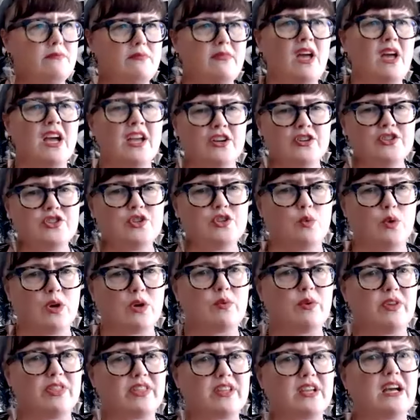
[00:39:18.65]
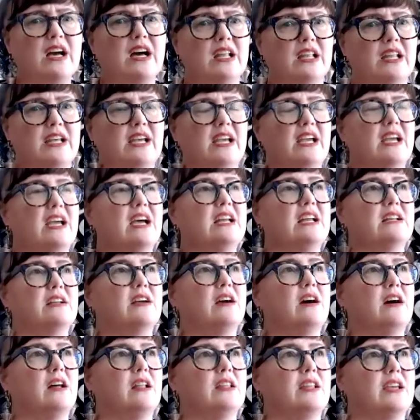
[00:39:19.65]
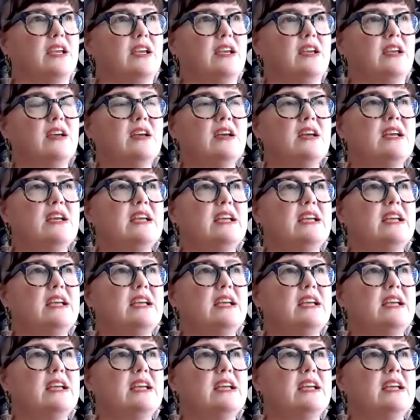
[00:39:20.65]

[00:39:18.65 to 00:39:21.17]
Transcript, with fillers: I also work with Kali, and Kali